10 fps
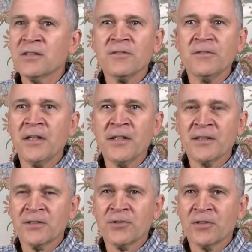a very
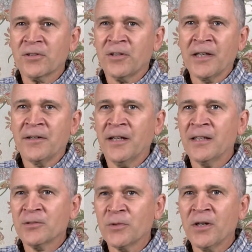historical area,
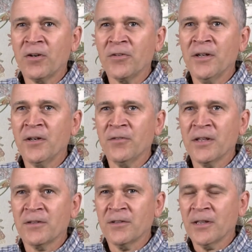as we all know,
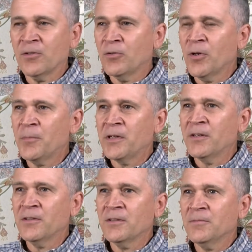that, that grew up
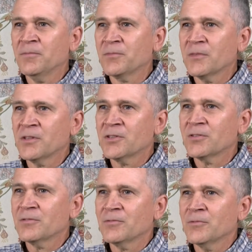here. Um,
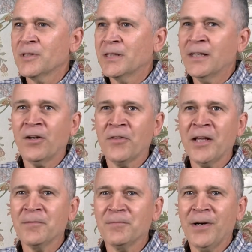we get all
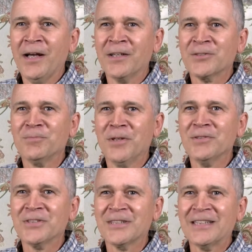that by
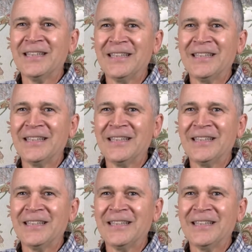osmosis,